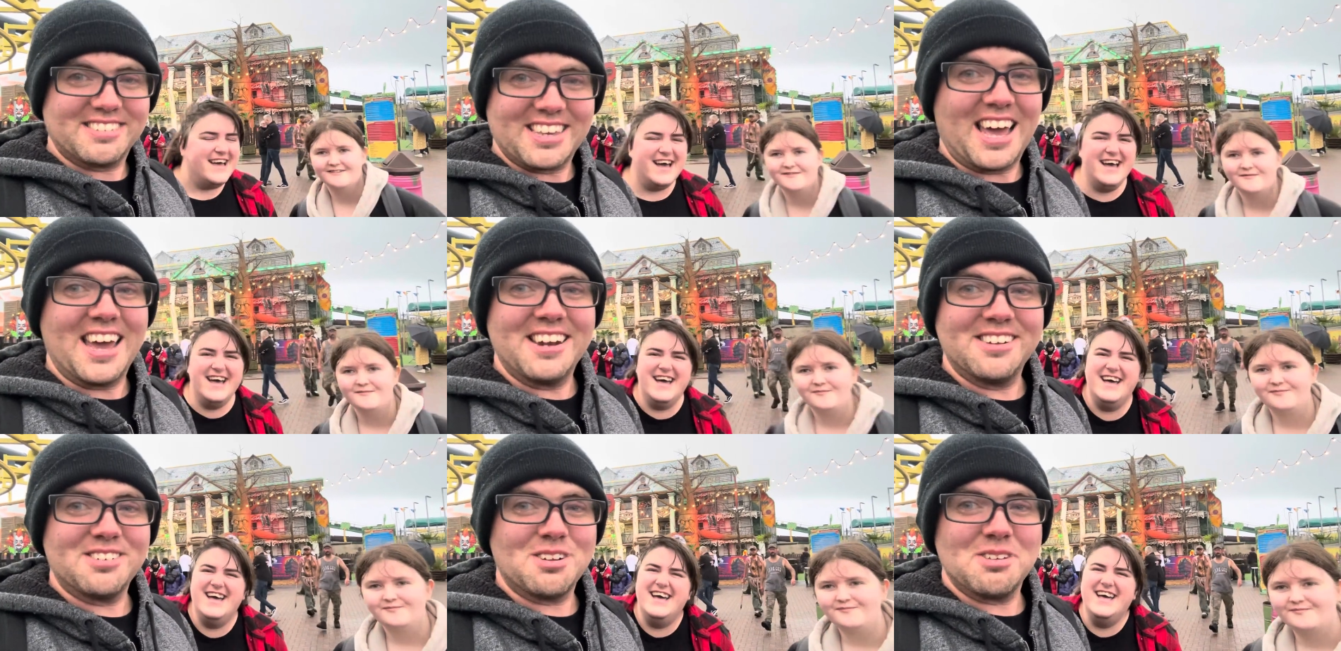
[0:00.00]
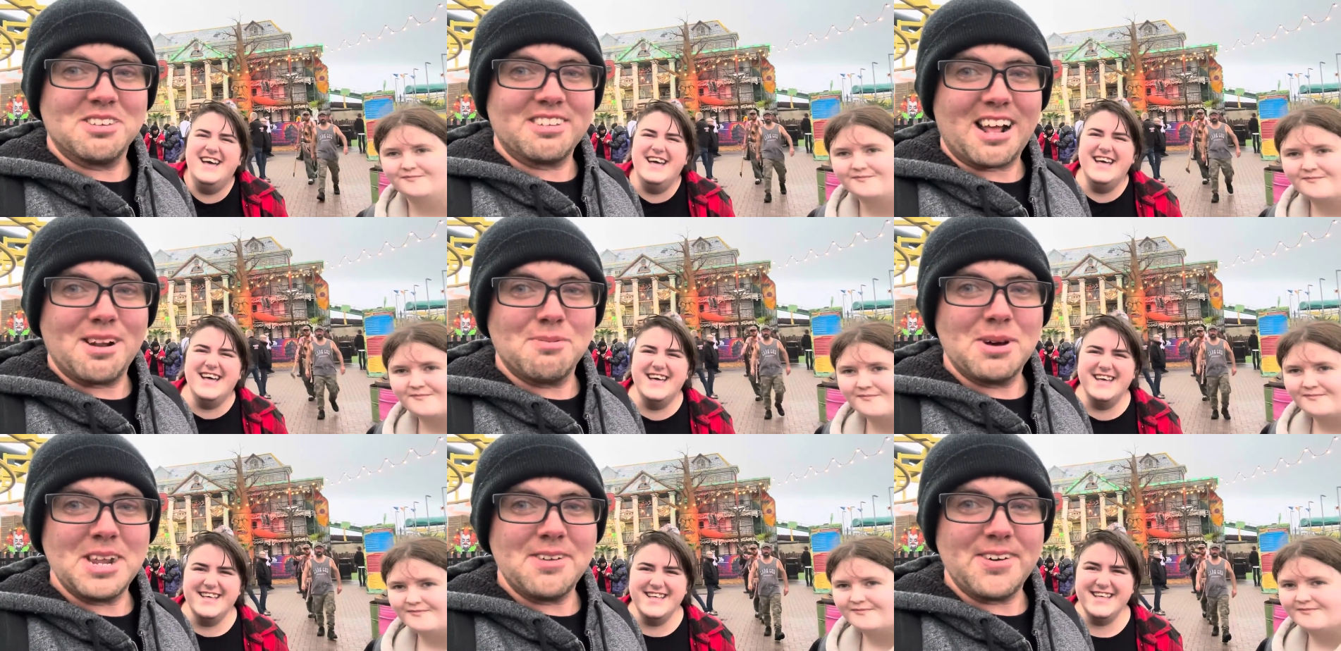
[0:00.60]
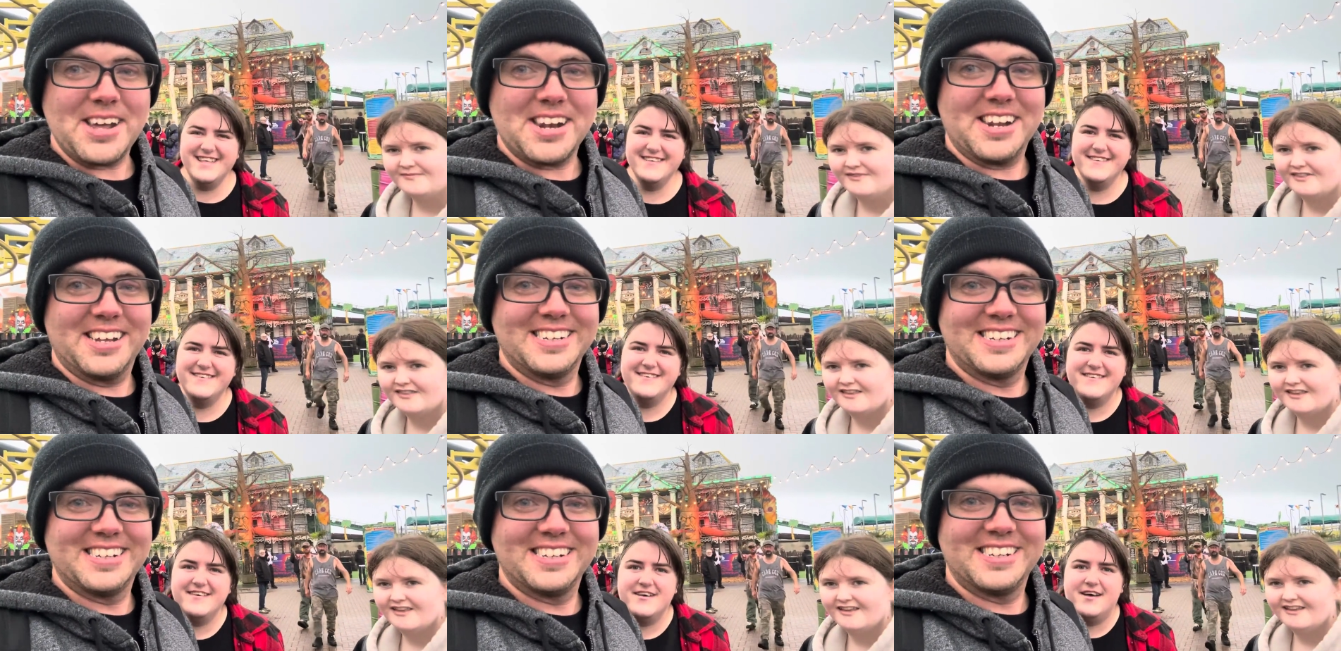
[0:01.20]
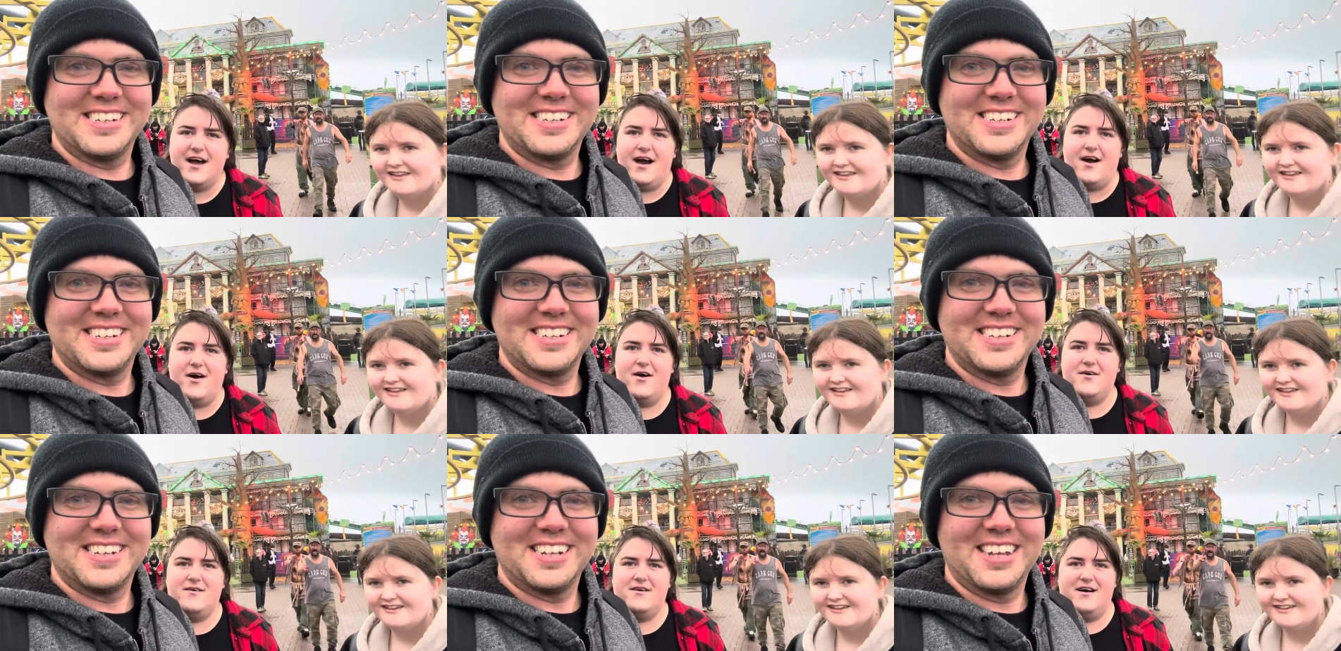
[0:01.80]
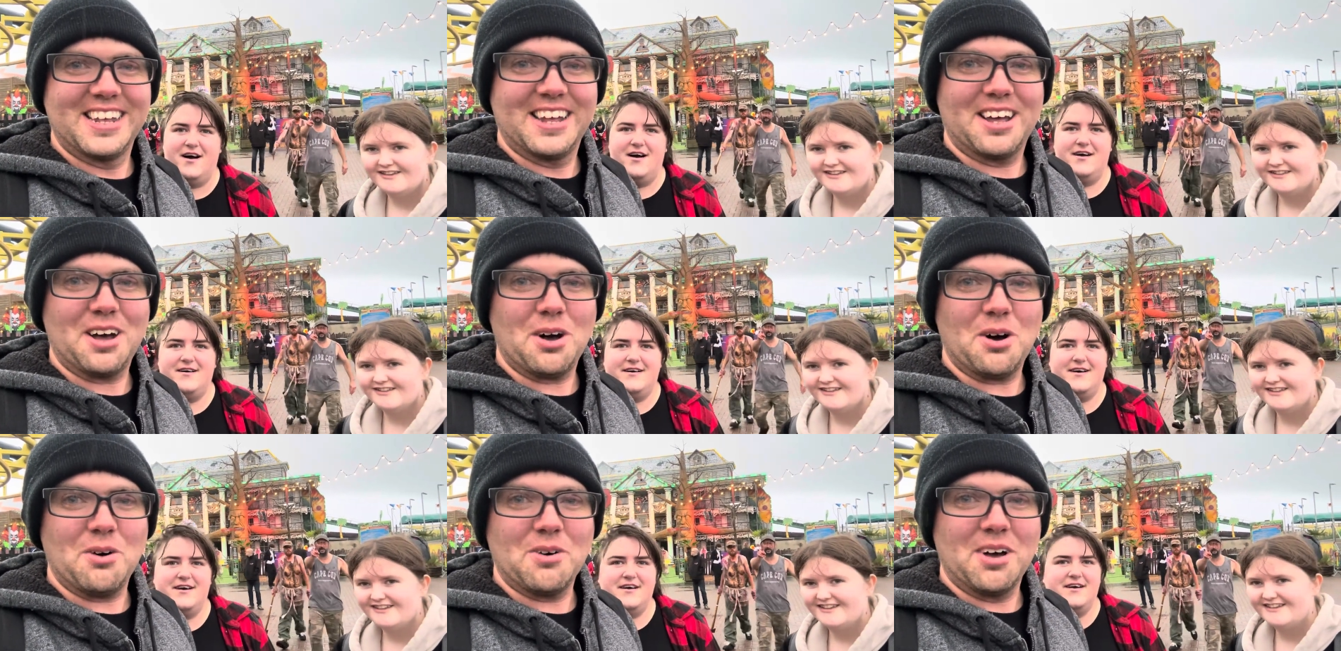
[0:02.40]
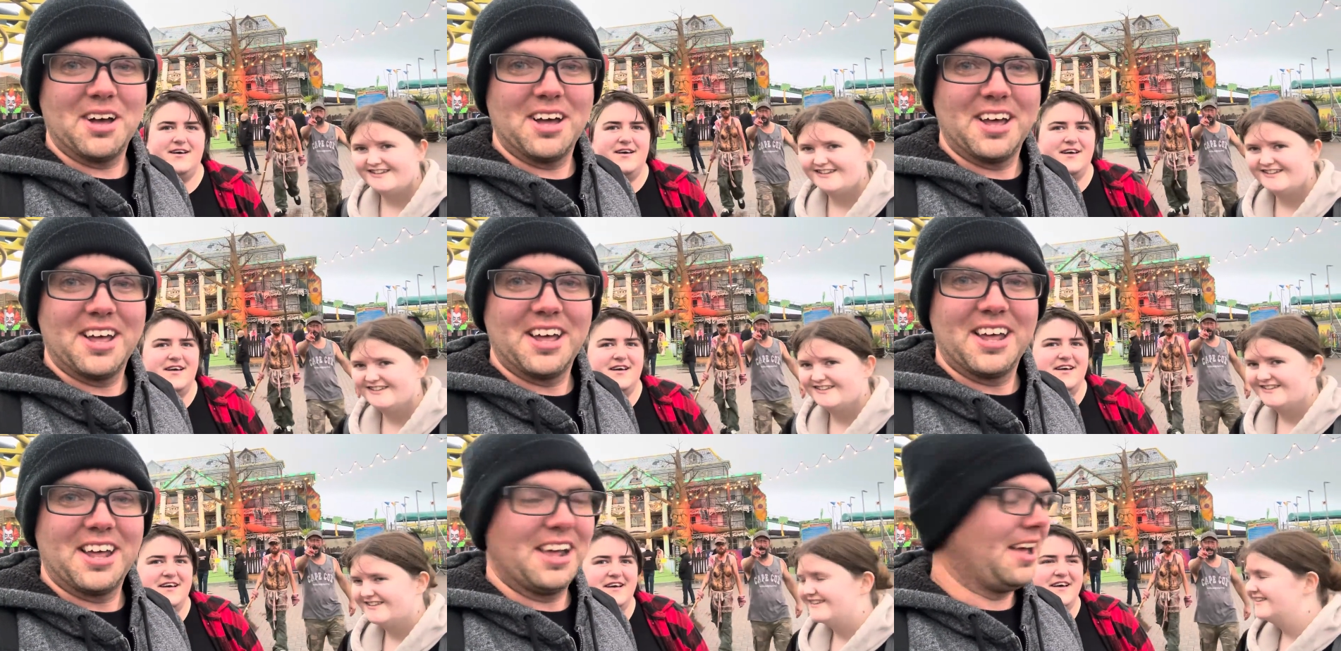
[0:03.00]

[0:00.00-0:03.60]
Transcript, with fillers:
Speaker 1: get in and do this Halloween event.
Speaker 2: Oh, oh. oh. This
Speaker 1: one right